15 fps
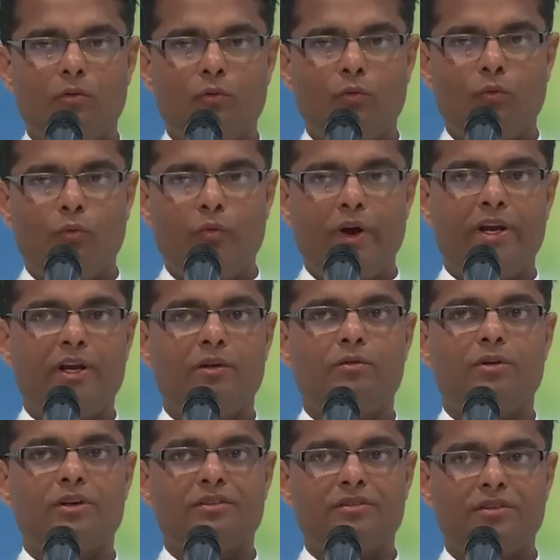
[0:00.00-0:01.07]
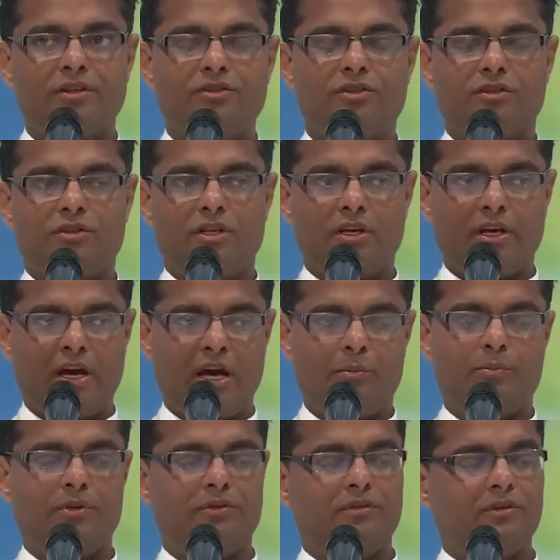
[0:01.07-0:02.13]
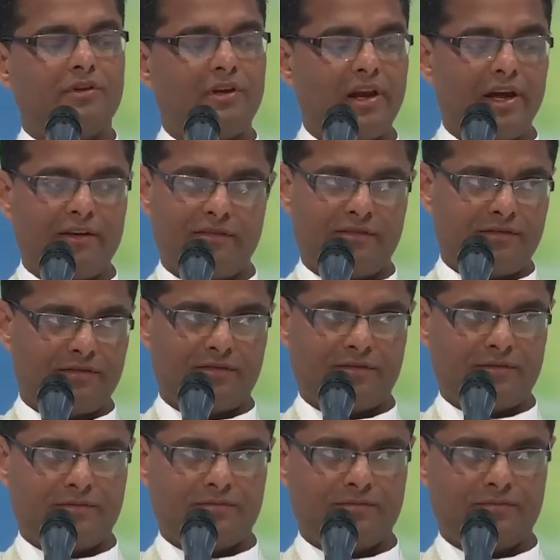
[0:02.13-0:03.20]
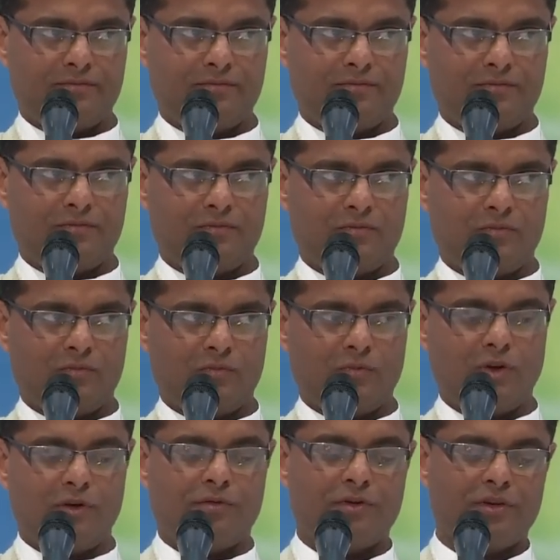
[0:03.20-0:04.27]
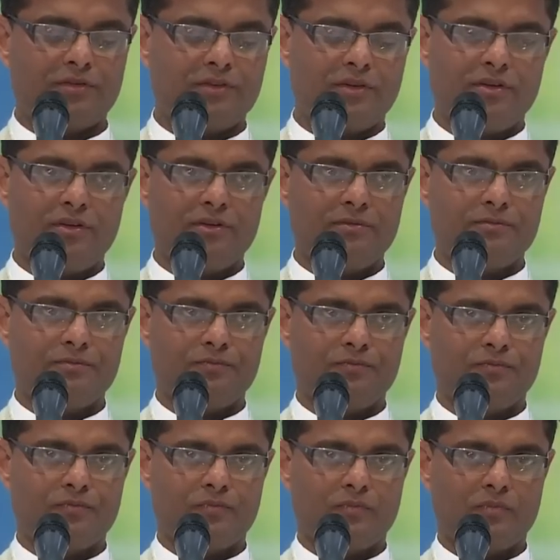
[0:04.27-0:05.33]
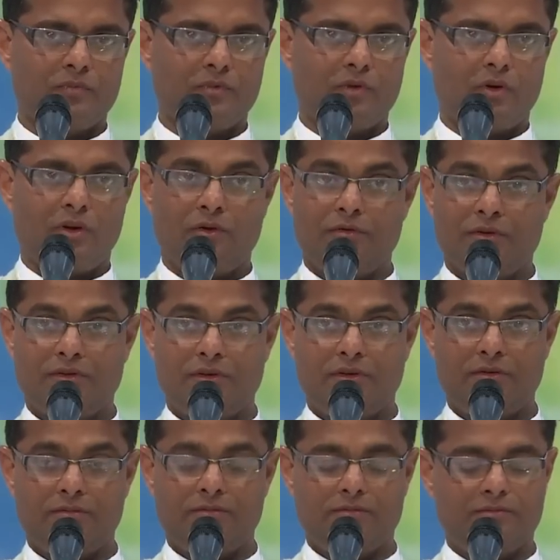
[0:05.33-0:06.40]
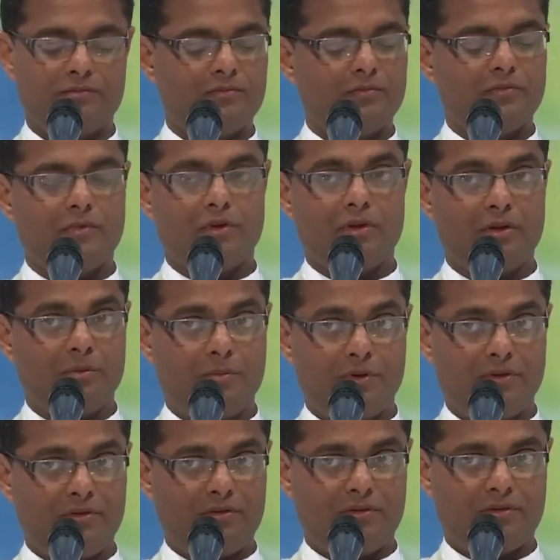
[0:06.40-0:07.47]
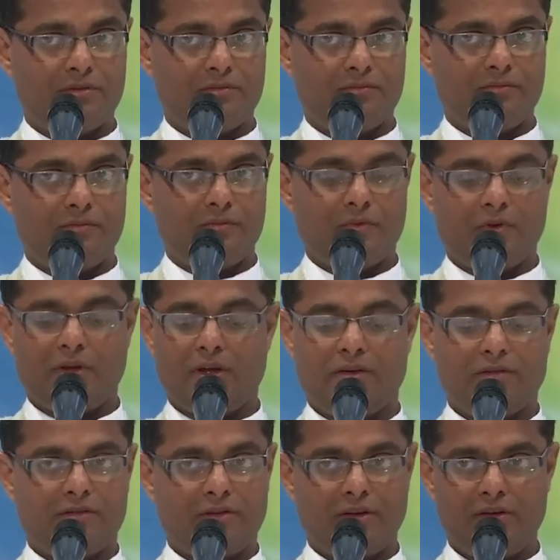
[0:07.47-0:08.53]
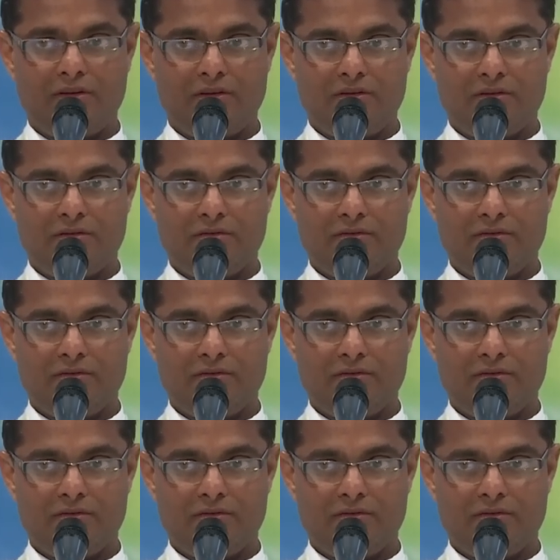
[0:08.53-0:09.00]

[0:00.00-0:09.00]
Whenever such a thing happens in life, we are frustrated, all of a sudden, depressed, excited,